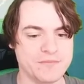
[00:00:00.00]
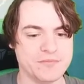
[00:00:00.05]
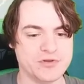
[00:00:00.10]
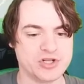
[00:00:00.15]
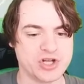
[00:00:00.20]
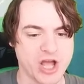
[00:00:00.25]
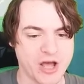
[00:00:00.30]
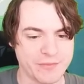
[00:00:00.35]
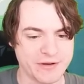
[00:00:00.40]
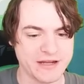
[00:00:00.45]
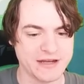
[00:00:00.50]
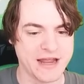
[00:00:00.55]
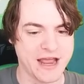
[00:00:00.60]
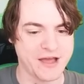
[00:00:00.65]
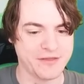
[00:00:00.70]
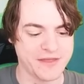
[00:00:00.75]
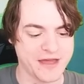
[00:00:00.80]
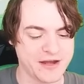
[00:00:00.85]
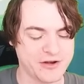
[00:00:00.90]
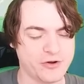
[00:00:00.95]
Germany
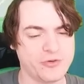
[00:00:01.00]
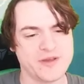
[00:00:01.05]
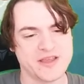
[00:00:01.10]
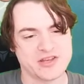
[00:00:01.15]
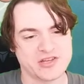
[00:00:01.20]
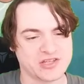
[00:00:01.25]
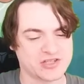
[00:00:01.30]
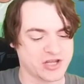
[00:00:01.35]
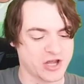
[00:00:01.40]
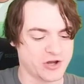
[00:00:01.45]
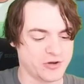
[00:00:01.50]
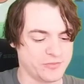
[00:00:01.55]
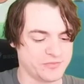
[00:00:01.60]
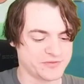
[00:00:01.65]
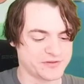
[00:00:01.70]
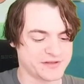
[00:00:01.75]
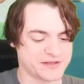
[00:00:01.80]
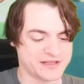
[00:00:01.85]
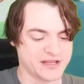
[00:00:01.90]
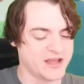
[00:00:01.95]
now then, or we could just go,
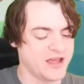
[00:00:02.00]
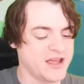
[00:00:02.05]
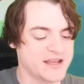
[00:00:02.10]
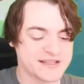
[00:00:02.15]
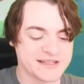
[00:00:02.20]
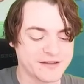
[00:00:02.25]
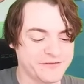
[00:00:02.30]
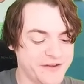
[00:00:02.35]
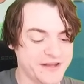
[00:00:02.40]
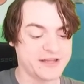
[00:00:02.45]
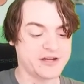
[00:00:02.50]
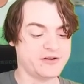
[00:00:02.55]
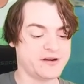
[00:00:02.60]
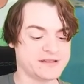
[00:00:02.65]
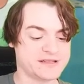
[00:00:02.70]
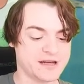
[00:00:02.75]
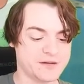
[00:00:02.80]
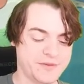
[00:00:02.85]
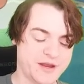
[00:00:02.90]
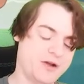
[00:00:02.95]
Slovenia
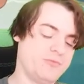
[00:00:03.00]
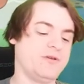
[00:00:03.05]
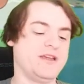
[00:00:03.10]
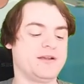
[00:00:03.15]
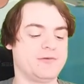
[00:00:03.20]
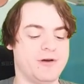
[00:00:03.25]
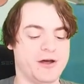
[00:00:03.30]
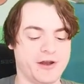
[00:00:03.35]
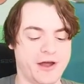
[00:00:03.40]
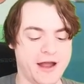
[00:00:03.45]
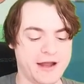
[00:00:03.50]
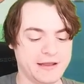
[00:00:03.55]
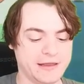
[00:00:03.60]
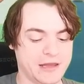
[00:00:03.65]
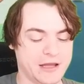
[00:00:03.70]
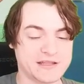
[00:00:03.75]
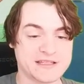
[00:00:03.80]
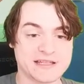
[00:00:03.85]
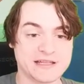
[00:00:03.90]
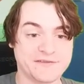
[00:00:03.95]
is gonna be a weak one.
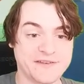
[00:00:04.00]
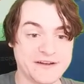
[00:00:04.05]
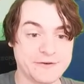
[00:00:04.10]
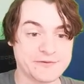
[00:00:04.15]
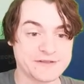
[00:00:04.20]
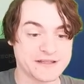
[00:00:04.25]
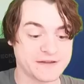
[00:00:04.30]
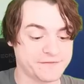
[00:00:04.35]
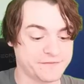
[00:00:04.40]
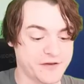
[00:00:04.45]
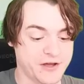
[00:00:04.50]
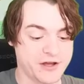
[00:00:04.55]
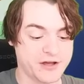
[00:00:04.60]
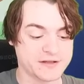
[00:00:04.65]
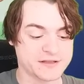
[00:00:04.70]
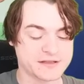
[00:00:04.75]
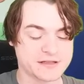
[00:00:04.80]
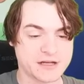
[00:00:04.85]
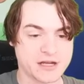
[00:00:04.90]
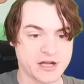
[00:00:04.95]
Slovenia was the
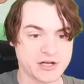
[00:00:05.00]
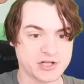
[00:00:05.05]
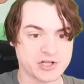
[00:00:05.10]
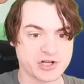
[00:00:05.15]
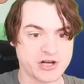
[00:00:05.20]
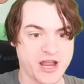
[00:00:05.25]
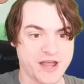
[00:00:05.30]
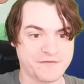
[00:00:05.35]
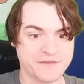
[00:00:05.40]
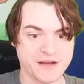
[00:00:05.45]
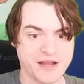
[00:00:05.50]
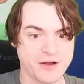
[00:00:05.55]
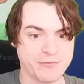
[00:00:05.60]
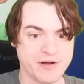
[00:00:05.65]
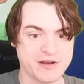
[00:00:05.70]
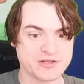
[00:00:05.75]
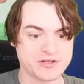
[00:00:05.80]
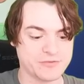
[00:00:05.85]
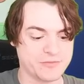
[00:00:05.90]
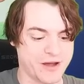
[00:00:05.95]
first country I think I
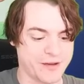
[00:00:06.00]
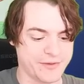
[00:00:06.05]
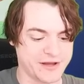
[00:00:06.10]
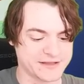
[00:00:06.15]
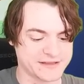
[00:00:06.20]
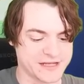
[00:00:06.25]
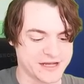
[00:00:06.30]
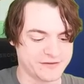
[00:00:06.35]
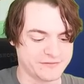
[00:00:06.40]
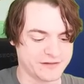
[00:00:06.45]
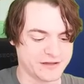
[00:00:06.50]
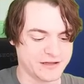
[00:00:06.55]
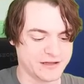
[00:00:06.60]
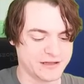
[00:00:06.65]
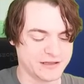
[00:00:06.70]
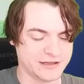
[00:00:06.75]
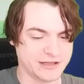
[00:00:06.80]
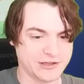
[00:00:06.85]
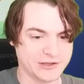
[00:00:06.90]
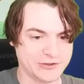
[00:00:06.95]
went to by myself.
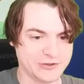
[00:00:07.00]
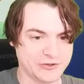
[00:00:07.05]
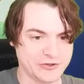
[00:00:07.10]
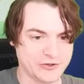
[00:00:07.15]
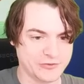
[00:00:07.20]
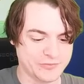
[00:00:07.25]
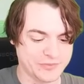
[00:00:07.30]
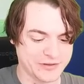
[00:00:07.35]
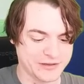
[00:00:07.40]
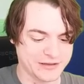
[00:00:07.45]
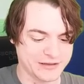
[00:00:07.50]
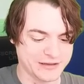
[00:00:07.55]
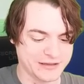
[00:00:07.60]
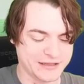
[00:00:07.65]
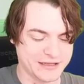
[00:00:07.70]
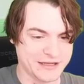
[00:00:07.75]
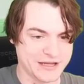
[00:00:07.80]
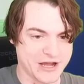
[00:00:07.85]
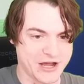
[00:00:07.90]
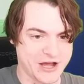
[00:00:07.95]

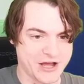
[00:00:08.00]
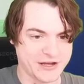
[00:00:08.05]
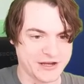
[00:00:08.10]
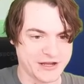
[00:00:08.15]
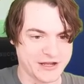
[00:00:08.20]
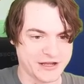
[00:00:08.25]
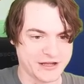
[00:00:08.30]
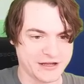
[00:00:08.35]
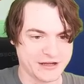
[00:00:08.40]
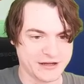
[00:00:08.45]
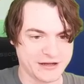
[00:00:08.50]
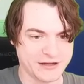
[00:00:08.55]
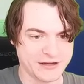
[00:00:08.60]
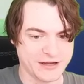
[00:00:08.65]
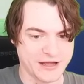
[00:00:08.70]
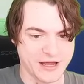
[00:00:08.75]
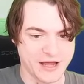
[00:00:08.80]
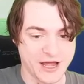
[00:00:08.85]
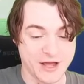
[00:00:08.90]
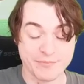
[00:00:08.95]
Ljubljana,
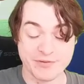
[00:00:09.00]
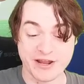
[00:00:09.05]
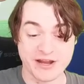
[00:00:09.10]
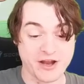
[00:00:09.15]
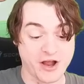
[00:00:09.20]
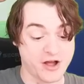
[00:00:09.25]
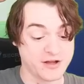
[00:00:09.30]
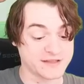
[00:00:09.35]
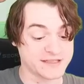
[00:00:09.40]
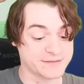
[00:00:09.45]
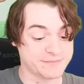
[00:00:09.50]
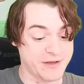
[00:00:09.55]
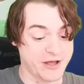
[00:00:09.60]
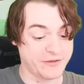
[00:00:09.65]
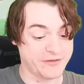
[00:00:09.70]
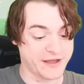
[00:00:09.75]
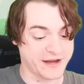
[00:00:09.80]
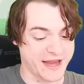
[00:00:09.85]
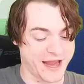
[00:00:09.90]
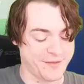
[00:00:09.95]
but I can't spell
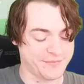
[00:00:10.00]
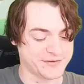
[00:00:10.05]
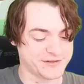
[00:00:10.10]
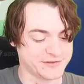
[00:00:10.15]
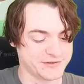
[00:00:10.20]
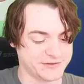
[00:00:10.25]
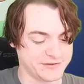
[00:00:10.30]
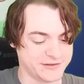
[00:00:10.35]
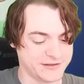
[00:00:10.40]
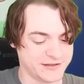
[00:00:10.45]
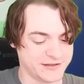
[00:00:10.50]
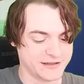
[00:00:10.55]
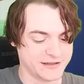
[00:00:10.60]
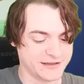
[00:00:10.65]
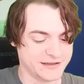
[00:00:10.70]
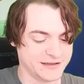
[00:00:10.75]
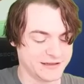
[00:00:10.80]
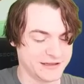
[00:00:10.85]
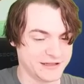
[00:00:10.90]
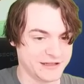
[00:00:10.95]
their capital.
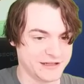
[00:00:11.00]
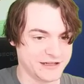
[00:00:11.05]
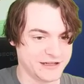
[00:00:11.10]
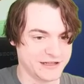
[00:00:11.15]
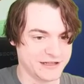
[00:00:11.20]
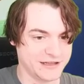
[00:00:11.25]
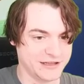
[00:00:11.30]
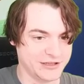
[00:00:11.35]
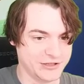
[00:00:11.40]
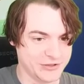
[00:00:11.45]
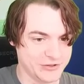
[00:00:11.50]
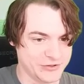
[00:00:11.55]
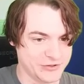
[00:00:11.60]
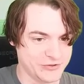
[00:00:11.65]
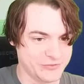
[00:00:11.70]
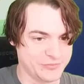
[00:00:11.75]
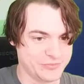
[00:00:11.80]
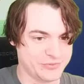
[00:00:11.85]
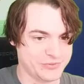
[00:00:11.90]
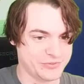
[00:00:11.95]

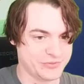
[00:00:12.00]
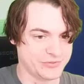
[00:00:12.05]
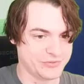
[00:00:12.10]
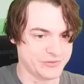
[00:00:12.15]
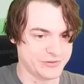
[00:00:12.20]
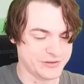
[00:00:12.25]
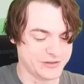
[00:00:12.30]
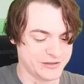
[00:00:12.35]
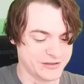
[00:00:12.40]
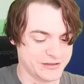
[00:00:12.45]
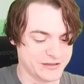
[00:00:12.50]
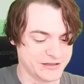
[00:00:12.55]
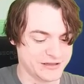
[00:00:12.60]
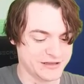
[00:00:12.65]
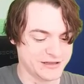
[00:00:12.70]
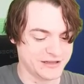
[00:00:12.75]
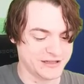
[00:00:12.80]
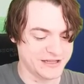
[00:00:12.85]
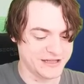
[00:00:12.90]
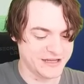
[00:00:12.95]

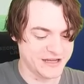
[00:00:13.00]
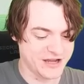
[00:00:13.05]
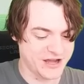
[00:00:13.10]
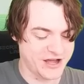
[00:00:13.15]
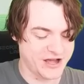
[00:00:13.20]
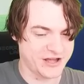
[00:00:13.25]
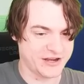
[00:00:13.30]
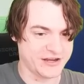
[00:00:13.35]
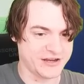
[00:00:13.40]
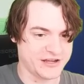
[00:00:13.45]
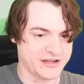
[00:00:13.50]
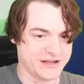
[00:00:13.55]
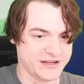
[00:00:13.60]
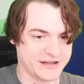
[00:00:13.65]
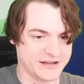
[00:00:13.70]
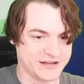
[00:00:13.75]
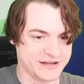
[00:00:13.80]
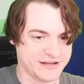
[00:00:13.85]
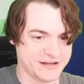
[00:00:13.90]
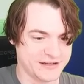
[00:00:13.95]
Ljubljana.
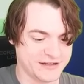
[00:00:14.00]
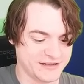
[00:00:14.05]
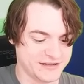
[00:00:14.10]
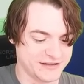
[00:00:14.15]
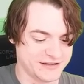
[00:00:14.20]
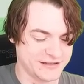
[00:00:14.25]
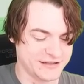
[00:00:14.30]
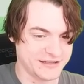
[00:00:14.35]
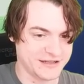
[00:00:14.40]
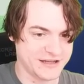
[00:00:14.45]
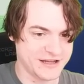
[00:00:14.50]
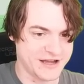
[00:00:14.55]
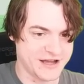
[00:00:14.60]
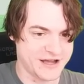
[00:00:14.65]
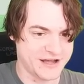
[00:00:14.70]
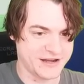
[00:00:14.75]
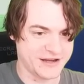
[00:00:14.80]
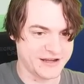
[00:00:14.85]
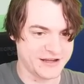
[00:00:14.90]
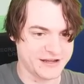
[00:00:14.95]

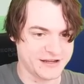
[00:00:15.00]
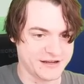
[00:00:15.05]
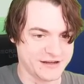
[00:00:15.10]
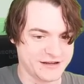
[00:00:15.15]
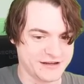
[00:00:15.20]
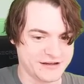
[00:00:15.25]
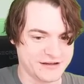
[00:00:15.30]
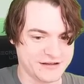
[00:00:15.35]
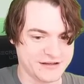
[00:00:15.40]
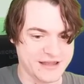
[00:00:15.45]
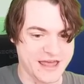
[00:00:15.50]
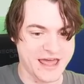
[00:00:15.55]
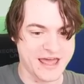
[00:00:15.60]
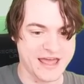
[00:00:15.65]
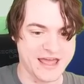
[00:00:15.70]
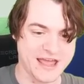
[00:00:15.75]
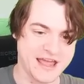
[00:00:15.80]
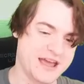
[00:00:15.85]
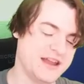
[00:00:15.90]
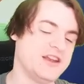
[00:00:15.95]
Ljubljana.
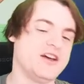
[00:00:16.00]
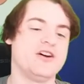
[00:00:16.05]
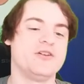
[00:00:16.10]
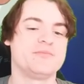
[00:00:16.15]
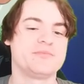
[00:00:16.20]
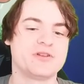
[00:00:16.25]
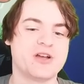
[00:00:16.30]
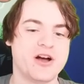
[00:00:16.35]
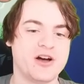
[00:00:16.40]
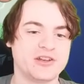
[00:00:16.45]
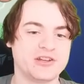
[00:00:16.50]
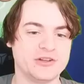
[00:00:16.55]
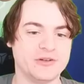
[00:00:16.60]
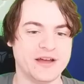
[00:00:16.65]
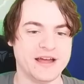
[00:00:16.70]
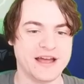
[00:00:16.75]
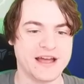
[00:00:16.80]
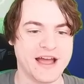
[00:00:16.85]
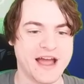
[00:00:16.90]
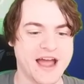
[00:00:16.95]
Yeah, nope, can't do
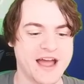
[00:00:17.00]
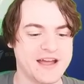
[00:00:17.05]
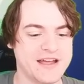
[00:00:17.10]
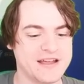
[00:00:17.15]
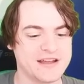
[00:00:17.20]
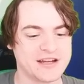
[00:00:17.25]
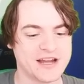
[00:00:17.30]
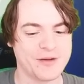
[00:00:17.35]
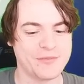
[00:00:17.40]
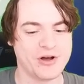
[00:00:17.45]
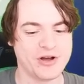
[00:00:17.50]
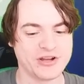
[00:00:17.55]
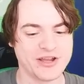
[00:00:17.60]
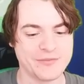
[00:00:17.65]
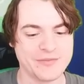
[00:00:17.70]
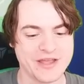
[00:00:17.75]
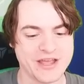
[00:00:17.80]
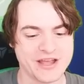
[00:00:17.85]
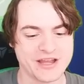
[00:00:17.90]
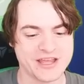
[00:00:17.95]
it. Come on,
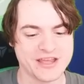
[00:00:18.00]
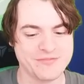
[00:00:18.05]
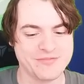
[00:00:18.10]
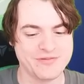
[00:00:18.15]
give me a